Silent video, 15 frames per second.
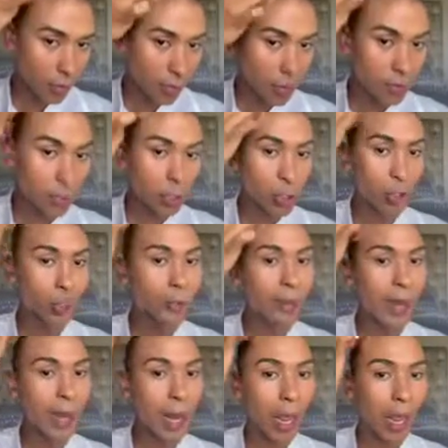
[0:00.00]
And just make sure you
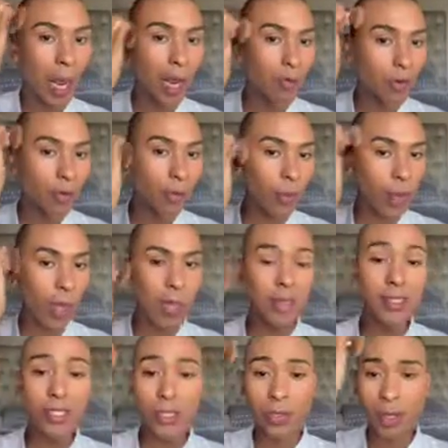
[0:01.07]
blend everywhere.
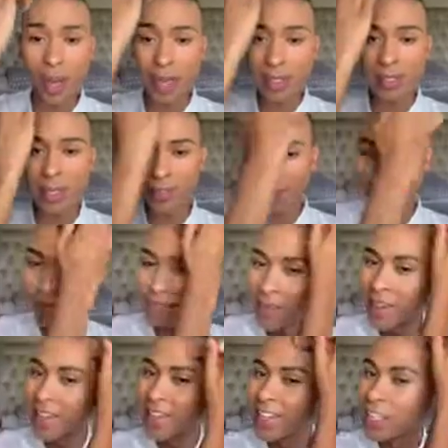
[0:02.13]
And it's so nice now that
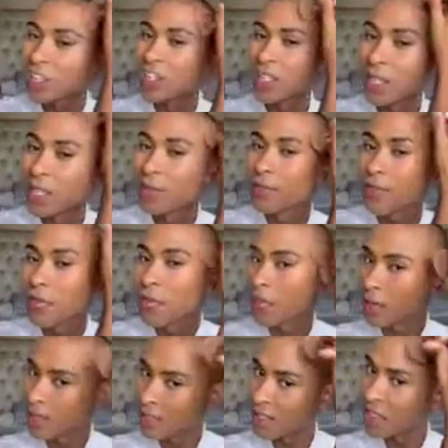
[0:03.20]
my head is shaved
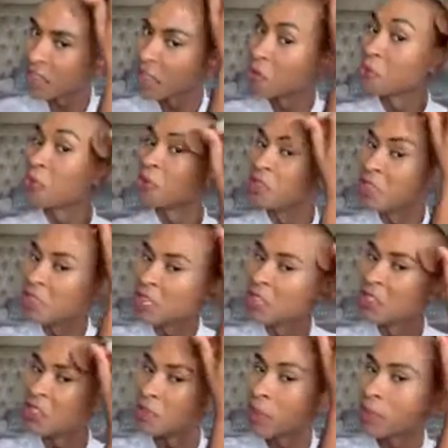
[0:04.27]
because I can go really
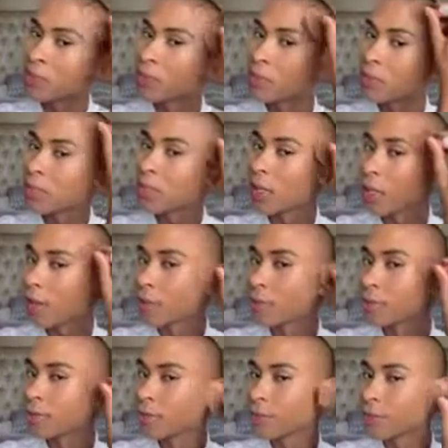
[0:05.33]
into my roots there,
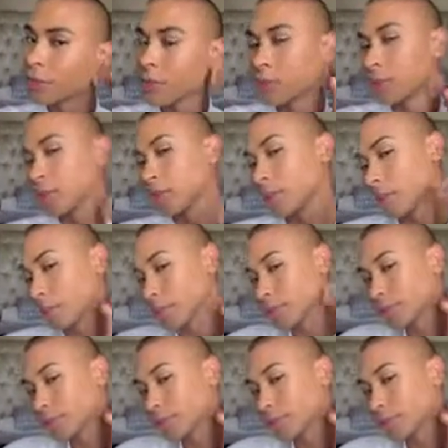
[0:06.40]
you